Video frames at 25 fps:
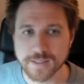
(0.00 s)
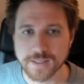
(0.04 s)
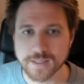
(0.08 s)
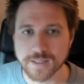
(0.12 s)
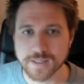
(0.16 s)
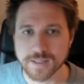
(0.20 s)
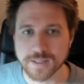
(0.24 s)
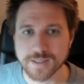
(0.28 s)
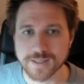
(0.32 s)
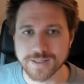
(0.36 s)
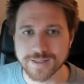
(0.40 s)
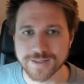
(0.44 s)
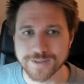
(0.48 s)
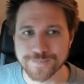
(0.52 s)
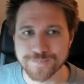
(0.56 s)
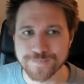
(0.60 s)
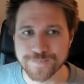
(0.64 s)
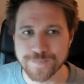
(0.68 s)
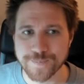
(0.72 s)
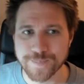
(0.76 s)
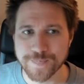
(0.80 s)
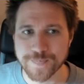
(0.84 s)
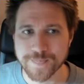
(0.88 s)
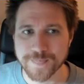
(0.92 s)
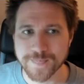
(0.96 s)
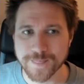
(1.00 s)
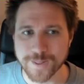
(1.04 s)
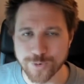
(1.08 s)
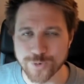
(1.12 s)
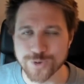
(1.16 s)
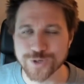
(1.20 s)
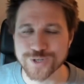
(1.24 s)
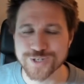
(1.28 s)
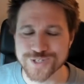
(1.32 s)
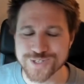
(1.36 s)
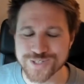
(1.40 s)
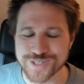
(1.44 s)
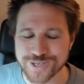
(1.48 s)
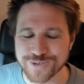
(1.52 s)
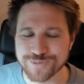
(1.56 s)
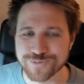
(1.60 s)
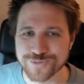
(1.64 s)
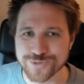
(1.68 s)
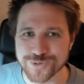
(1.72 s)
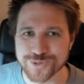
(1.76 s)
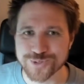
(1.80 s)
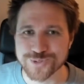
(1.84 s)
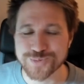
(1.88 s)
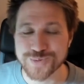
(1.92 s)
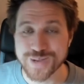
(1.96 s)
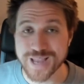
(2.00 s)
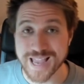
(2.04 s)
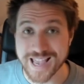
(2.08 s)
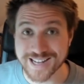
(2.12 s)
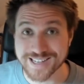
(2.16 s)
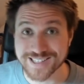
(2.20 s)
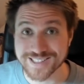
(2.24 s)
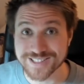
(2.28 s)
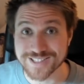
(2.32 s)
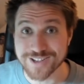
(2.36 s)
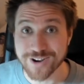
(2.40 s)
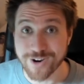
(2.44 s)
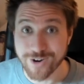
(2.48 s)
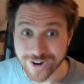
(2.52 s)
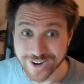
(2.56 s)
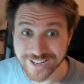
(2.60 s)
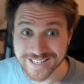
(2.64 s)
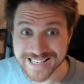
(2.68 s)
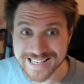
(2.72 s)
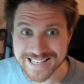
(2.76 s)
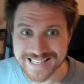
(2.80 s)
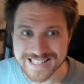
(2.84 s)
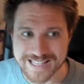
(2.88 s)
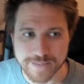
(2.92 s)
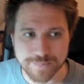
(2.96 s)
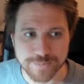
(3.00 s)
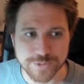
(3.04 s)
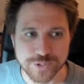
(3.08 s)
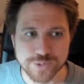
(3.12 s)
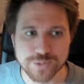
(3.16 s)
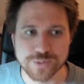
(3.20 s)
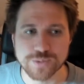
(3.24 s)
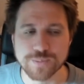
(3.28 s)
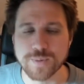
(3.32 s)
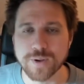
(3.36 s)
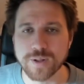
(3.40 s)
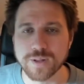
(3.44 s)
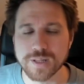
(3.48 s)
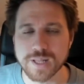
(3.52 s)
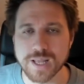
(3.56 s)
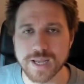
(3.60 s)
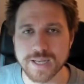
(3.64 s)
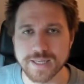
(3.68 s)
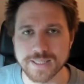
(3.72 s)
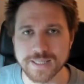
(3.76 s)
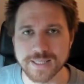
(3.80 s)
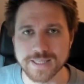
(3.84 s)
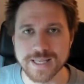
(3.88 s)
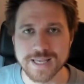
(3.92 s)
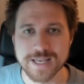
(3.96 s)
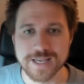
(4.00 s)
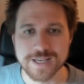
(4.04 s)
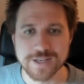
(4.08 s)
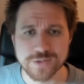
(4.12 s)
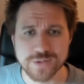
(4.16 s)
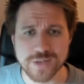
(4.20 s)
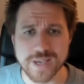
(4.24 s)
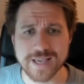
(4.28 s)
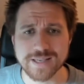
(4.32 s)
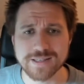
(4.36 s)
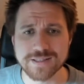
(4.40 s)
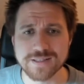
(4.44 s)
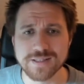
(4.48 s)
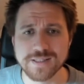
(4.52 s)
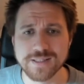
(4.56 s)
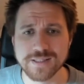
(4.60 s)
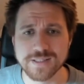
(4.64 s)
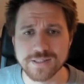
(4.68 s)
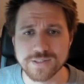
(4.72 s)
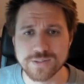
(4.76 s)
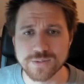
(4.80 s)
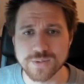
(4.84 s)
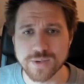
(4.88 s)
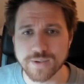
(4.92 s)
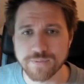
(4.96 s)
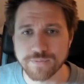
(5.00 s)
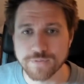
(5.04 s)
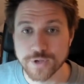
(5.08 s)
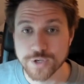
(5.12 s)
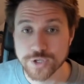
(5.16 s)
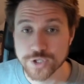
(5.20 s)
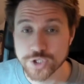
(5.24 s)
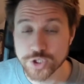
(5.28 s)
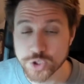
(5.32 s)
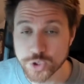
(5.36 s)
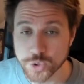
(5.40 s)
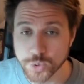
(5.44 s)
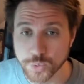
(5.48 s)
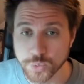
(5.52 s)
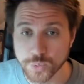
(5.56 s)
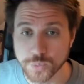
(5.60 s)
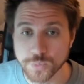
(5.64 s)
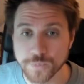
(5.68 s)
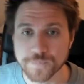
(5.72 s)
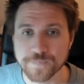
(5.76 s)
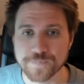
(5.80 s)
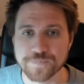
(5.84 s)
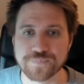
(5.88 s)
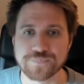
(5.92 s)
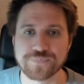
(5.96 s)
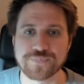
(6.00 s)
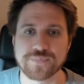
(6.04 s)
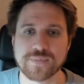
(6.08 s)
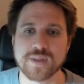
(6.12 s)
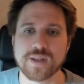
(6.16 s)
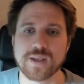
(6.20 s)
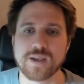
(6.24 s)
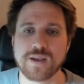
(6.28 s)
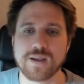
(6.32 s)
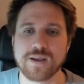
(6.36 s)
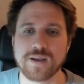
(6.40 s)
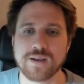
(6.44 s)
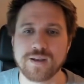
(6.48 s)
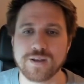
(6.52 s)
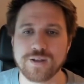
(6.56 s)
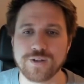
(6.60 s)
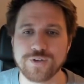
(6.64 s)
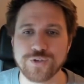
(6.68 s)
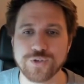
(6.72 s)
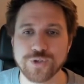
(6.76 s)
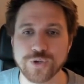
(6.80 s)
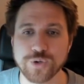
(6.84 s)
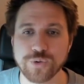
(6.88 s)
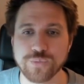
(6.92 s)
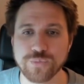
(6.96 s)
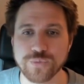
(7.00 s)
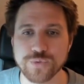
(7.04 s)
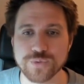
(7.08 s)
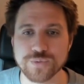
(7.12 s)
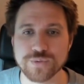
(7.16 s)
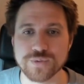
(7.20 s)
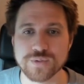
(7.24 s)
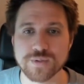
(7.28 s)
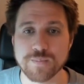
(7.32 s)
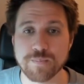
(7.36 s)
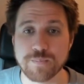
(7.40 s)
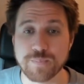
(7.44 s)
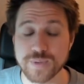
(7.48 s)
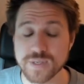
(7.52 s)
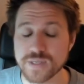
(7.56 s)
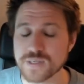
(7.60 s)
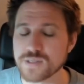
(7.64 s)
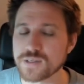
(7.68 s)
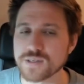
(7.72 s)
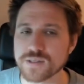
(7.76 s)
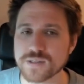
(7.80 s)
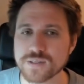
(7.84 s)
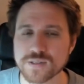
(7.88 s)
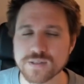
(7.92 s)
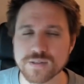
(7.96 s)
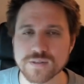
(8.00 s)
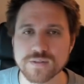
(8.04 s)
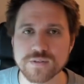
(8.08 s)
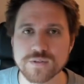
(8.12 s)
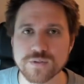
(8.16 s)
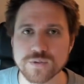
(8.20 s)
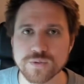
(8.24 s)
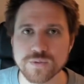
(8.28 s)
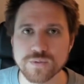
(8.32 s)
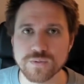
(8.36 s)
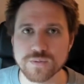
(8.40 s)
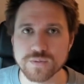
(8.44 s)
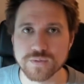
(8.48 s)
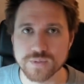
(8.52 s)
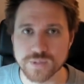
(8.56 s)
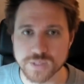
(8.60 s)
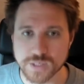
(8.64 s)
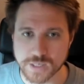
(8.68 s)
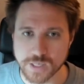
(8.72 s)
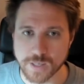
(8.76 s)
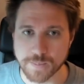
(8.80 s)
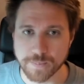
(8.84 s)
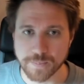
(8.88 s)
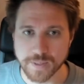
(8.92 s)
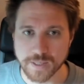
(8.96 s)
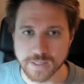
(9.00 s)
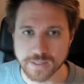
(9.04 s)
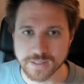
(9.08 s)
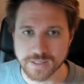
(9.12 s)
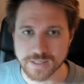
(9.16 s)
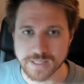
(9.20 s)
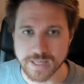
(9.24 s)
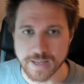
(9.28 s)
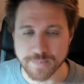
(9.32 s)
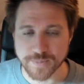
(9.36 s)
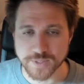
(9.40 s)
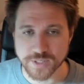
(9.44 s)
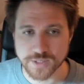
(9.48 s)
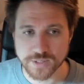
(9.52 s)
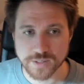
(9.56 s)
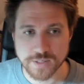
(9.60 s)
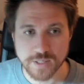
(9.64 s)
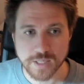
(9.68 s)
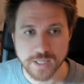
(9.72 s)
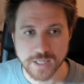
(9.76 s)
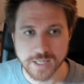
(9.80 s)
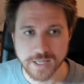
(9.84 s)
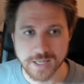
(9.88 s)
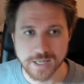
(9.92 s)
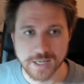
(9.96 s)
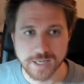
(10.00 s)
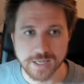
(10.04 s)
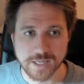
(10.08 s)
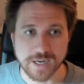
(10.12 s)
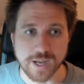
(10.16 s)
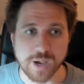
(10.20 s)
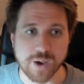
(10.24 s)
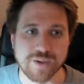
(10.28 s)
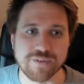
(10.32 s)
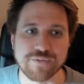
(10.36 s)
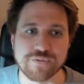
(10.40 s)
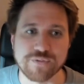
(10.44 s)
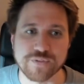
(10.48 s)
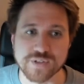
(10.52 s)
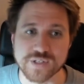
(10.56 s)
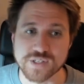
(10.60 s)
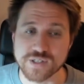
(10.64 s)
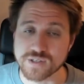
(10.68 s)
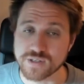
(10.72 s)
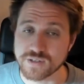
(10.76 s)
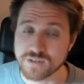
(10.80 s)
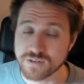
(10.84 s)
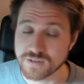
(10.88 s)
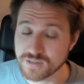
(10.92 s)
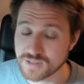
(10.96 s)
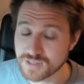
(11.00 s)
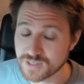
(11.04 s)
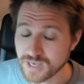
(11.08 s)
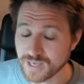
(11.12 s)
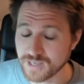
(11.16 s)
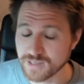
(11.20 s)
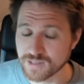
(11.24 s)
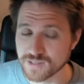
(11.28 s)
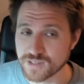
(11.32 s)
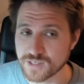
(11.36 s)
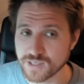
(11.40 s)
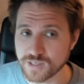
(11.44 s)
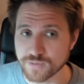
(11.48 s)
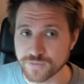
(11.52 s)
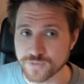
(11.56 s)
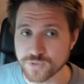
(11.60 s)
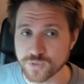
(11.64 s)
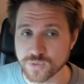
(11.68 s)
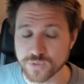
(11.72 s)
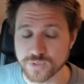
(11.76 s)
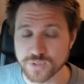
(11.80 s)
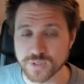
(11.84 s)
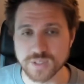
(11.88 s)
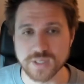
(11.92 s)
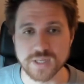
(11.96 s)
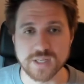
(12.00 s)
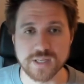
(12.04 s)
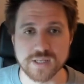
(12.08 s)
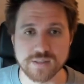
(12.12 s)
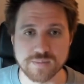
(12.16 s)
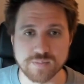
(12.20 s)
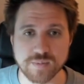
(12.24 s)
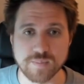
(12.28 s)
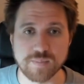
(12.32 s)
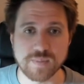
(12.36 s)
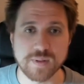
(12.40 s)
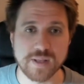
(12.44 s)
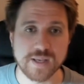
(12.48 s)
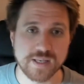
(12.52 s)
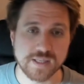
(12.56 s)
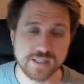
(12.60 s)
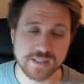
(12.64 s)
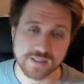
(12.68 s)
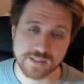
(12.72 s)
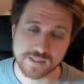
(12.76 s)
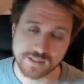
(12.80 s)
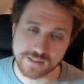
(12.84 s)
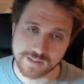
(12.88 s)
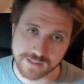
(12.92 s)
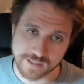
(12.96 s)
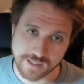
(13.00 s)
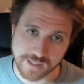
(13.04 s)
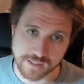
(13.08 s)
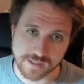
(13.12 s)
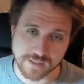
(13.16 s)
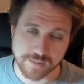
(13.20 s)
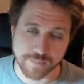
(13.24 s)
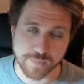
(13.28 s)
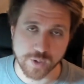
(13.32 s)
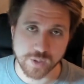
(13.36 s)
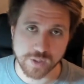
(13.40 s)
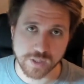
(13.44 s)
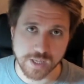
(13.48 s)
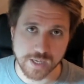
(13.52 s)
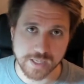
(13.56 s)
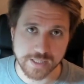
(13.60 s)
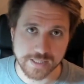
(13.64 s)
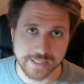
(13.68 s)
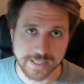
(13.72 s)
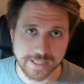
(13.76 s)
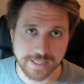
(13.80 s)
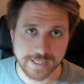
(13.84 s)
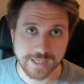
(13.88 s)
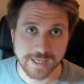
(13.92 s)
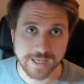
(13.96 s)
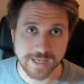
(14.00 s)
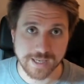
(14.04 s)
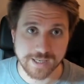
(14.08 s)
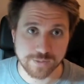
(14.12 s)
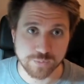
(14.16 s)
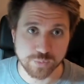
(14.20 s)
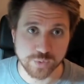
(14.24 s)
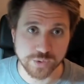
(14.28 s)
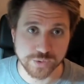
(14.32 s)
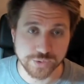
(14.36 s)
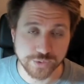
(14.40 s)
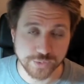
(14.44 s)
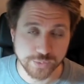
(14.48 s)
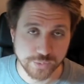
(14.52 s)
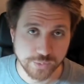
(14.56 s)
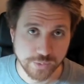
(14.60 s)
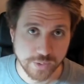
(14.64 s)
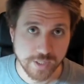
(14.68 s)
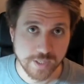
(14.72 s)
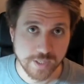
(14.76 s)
or the Sting of Sorcery added arcane damage to the Ball Lightning. You actually need to have two Null Rune pieces to stop the damage. Now, if it's a second Sting of Sorcery that has been played and the Ball Lightning, it will do